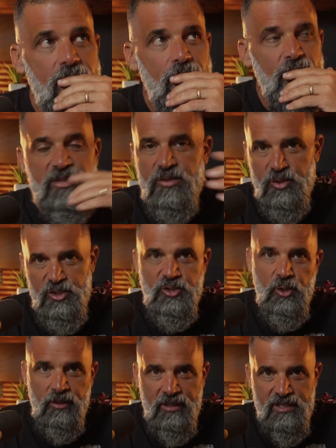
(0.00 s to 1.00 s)
Mr.
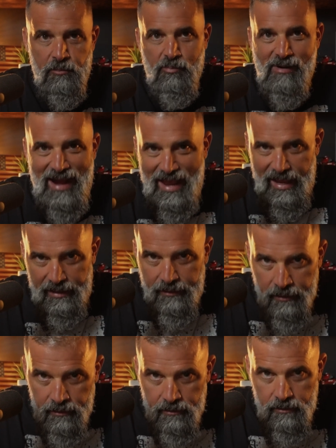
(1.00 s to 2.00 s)
Shirtless Brad,
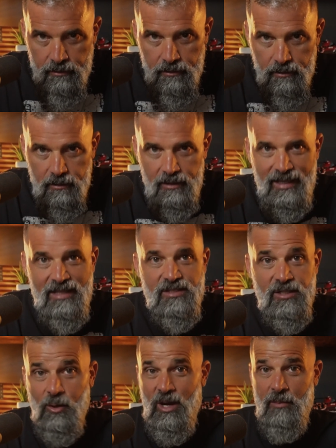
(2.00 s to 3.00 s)
the
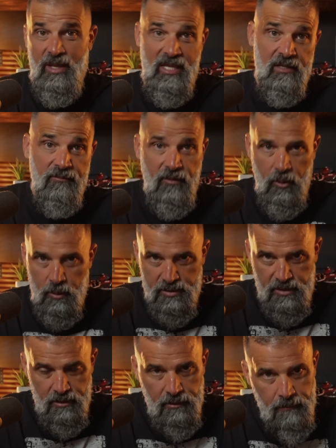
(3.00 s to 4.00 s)
Instagram
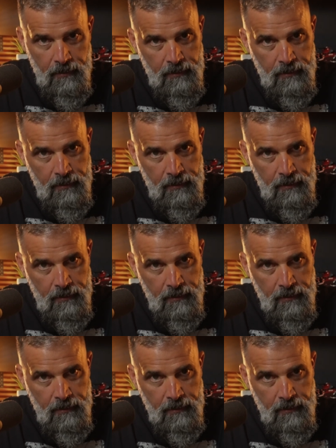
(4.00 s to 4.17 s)
influencer,